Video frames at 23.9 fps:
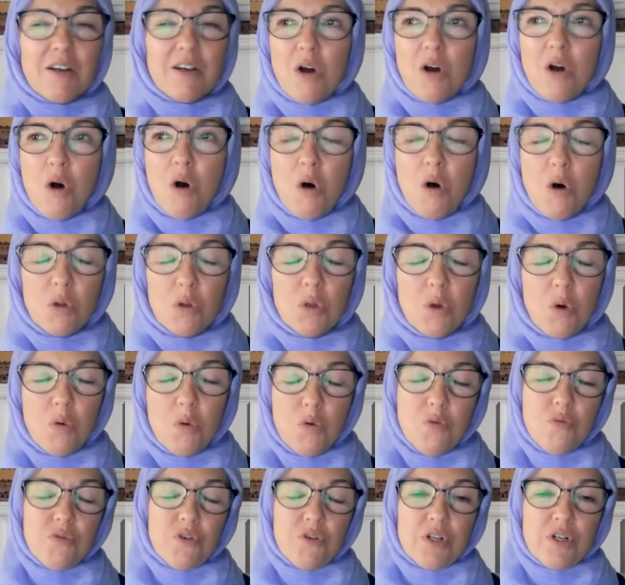
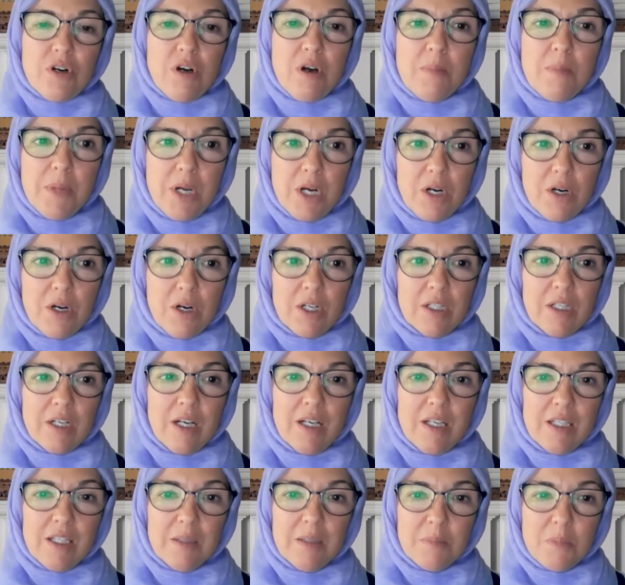over
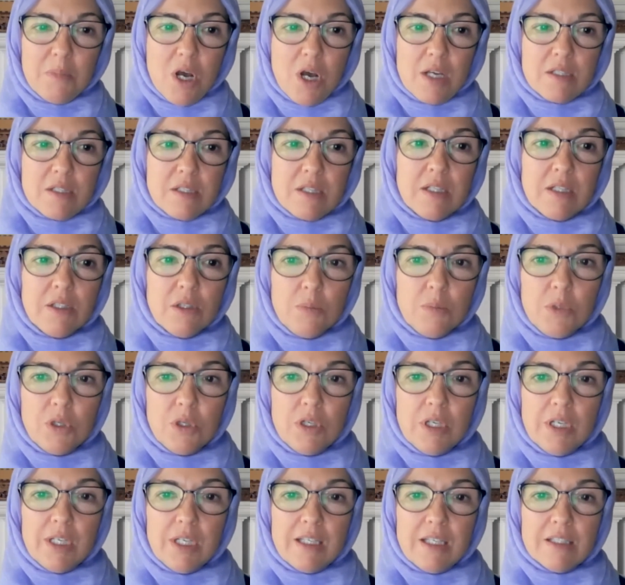America in mosques and
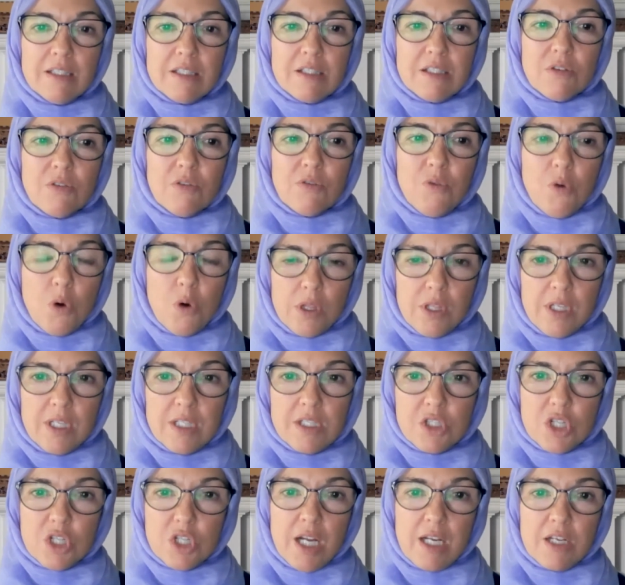communities for
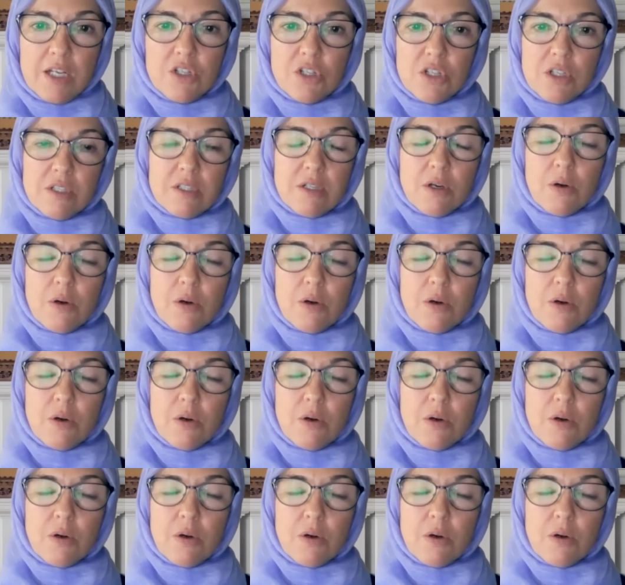these changes.